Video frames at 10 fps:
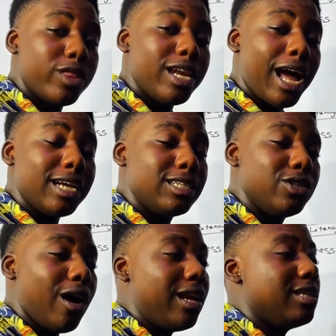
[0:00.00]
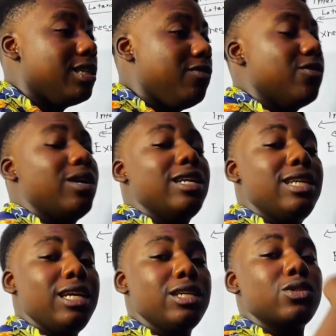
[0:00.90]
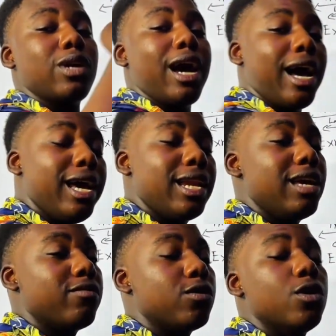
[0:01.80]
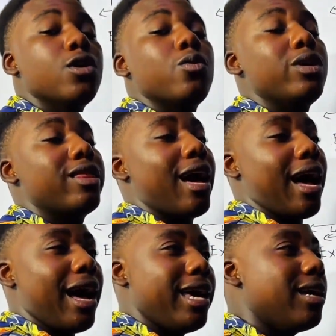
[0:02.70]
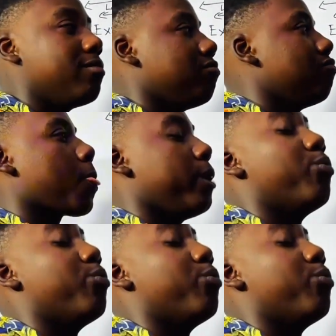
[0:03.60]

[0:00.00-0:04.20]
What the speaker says: than $100 if you want to take it to a higher level with the